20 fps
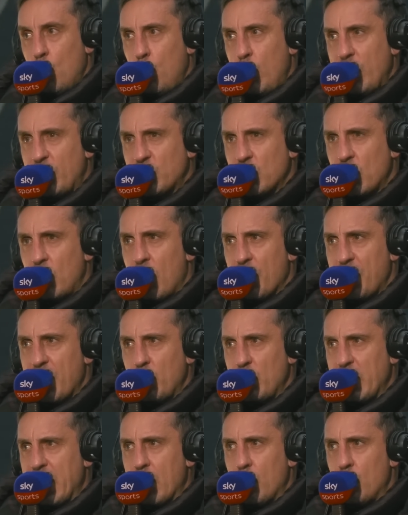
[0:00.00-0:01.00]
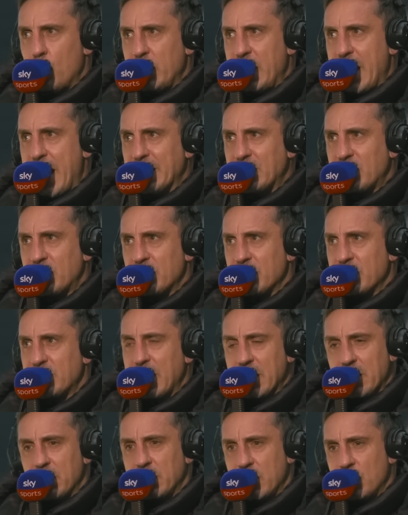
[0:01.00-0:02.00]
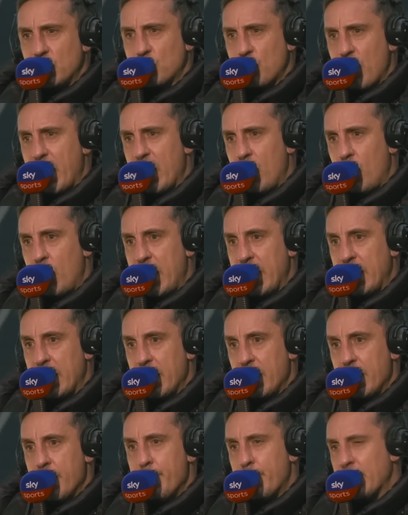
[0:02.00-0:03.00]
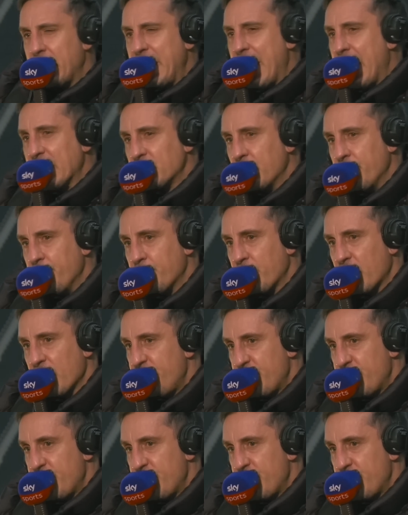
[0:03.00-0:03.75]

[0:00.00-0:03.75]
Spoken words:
we sort of thought, well, he has settled in straight away, but he hasn't.